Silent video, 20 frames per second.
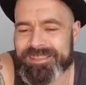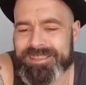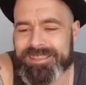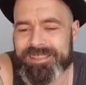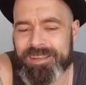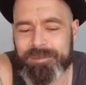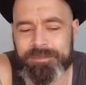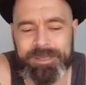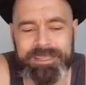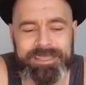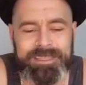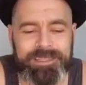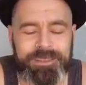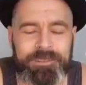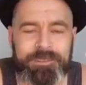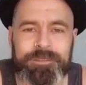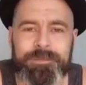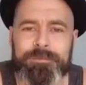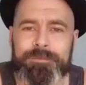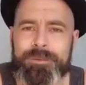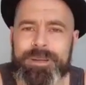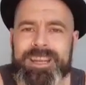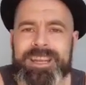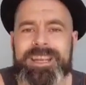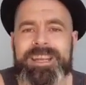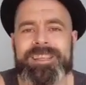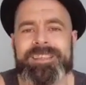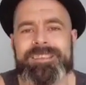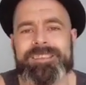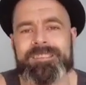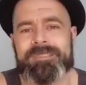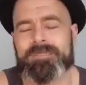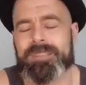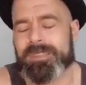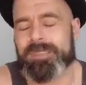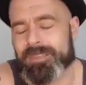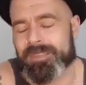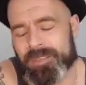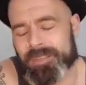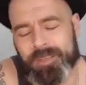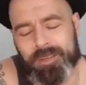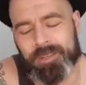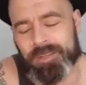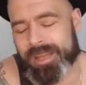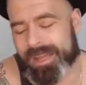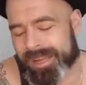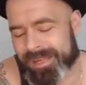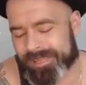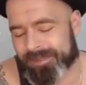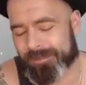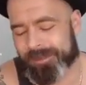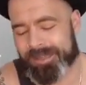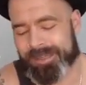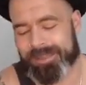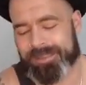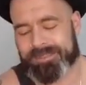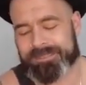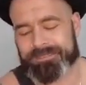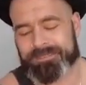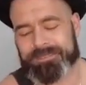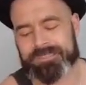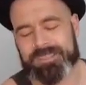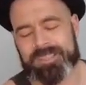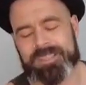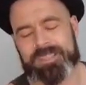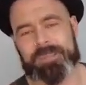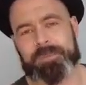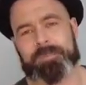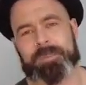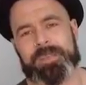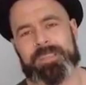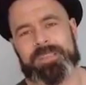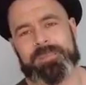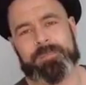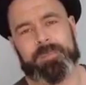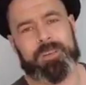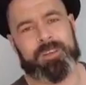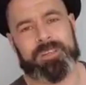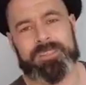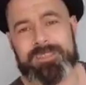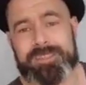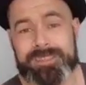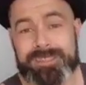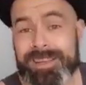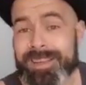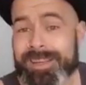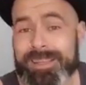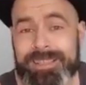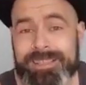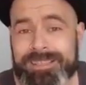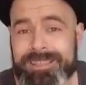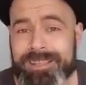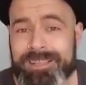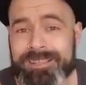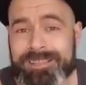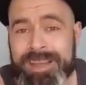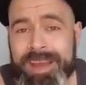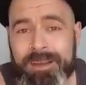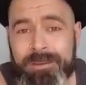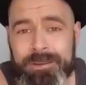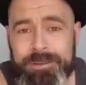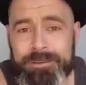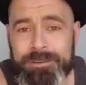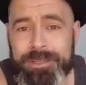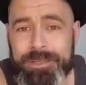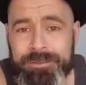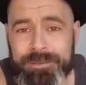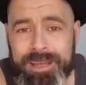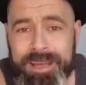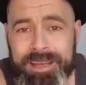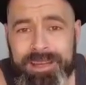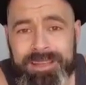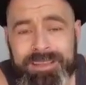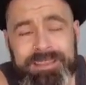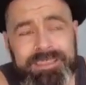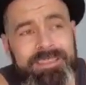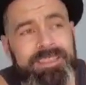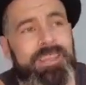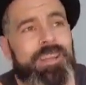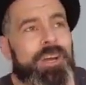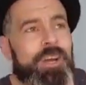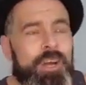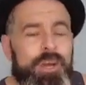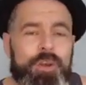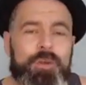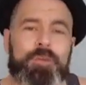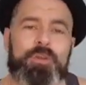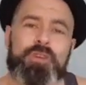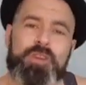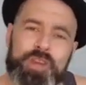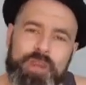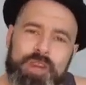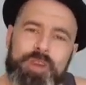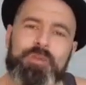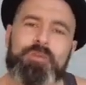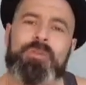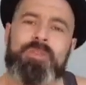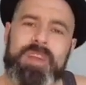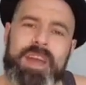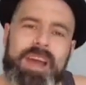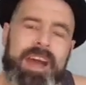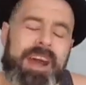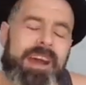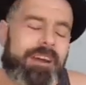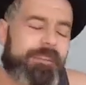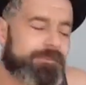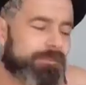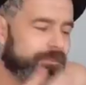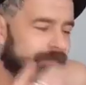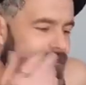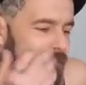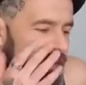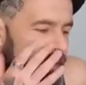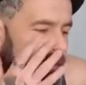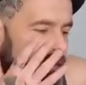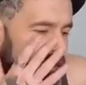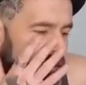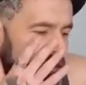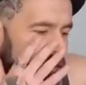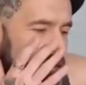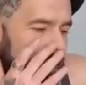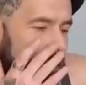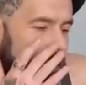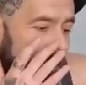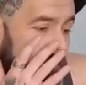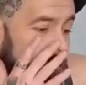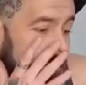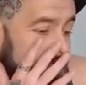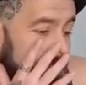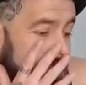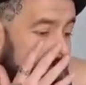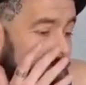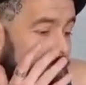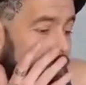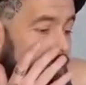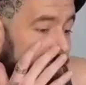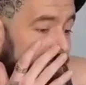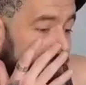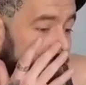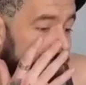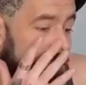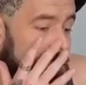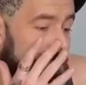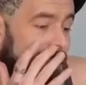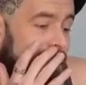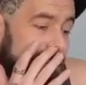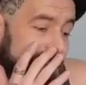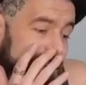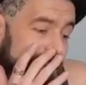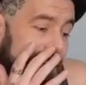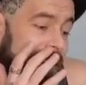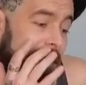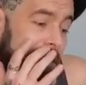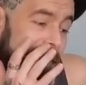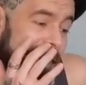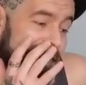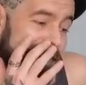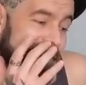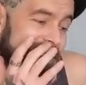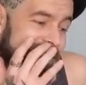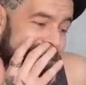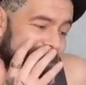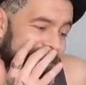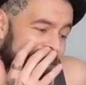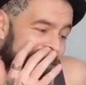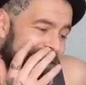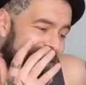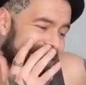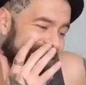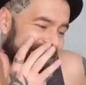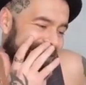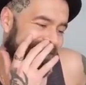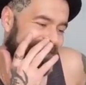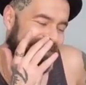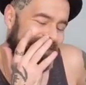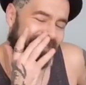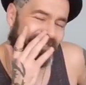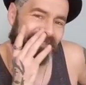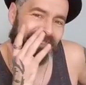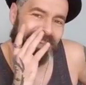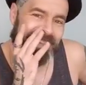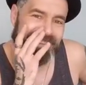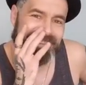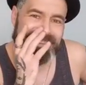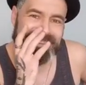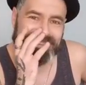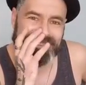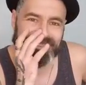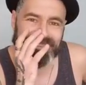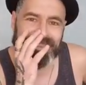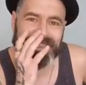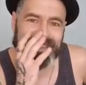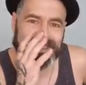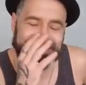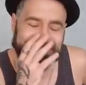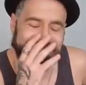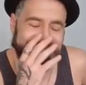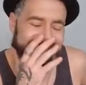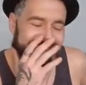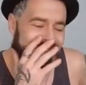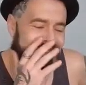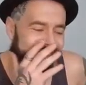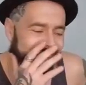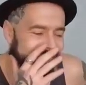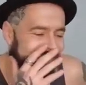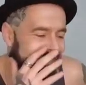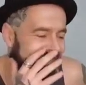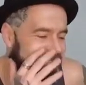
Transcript: commenting on race and all that. Anyway, so Piers Morgan's a dick, it turns out. Who knew that? Who knew that? Harry stole your girlfriend? Yeah, mine too. Mine too, Martin Scott.